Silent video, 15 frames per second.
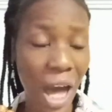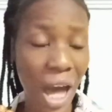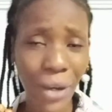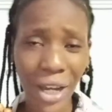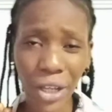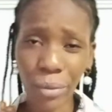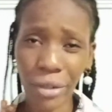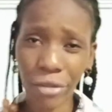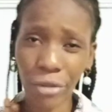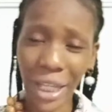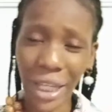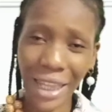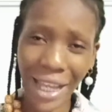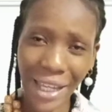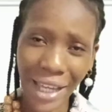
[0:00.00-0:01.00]
How can you pray for
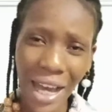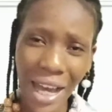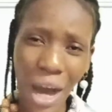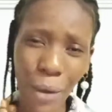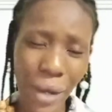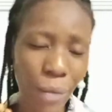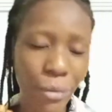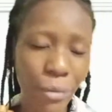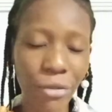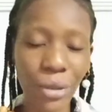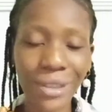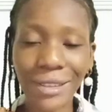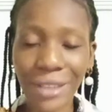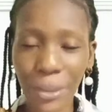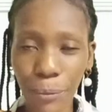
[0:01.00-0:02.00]
a liar? How can you pray for
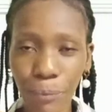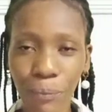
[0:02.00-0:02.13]
sin?